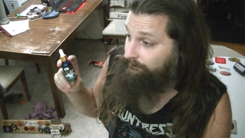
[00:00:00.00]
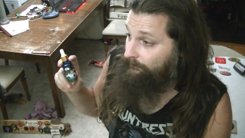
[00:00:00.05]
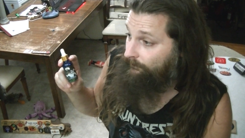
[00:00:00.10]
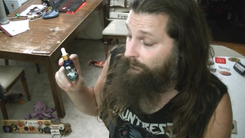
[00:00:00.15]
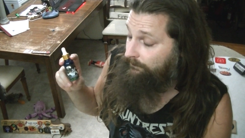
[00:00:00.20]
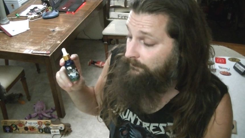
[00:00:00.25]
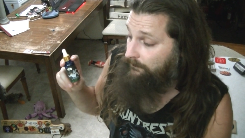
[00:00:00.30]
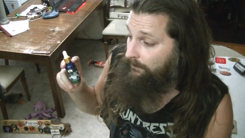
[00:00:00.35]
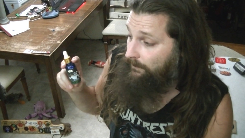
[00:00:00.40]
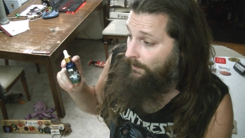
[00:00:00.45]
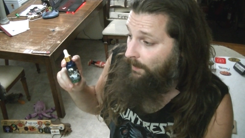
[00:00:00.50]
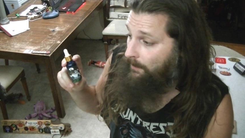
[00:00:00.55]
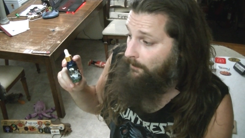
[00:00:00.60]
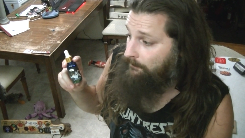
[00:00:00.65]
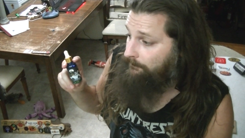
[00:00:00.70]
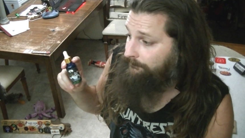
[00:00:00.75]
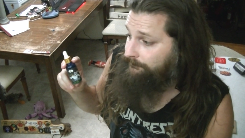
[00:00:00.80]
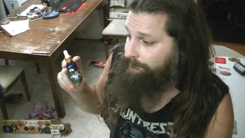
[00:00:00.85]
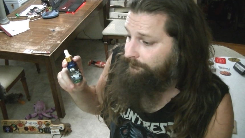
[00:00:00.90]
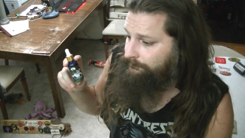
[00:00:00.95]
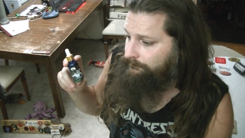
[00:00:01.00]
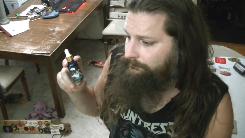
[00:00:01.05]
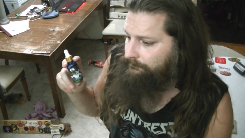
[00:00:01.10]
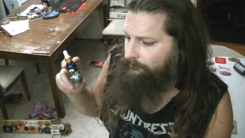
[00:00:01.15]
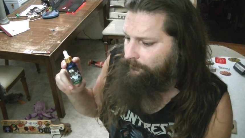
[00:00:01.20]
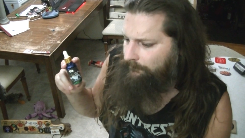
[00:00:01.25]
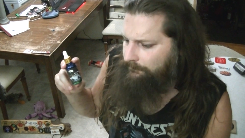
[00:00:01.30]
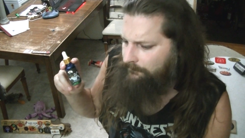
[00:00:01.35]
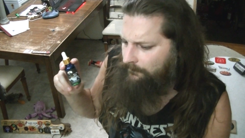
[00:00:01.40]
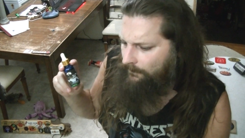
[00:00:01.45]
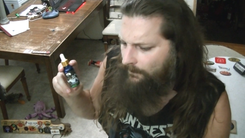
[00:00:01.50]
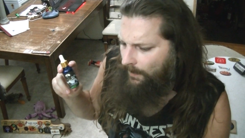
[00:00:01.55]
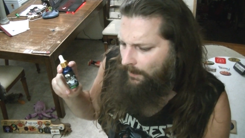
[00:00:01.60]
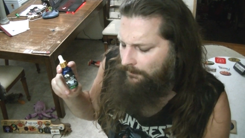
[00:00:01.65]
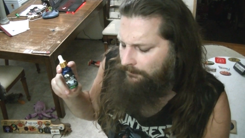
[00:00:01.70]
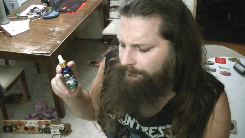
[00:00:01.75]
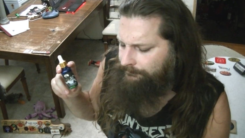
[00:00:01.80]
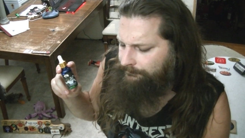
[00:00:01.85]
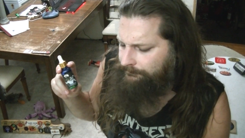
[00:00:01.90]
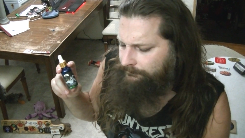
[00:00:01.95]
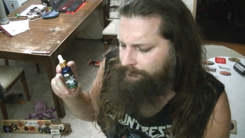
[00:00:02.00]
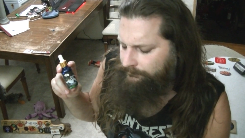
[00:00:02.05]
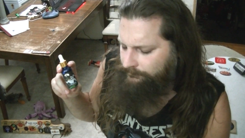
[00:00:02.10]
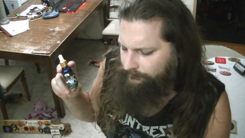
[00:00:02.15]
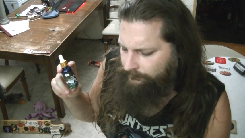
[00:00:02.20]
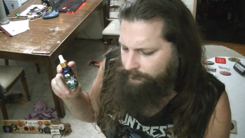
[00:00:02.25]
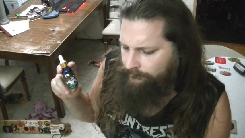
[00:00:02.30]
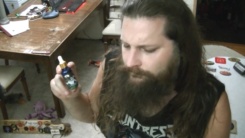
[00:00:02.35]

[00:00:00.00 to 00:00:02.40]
Nothing is said.